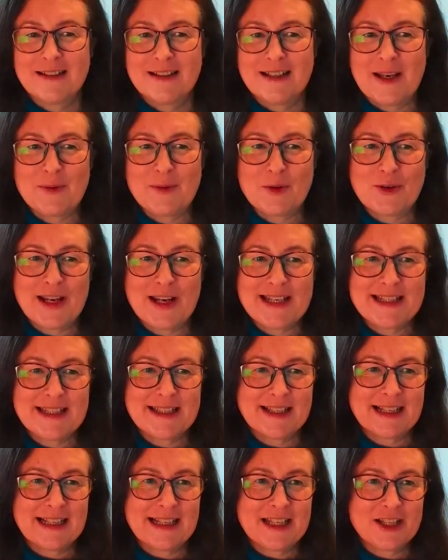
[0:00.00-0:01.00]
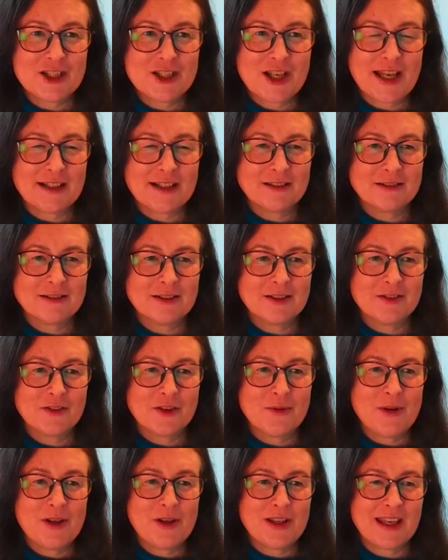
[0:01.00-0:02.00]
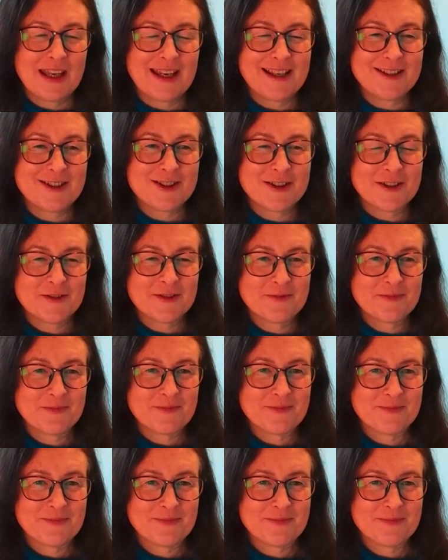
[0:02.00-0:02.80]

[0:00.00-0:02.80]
I'm creating a clear channel of communication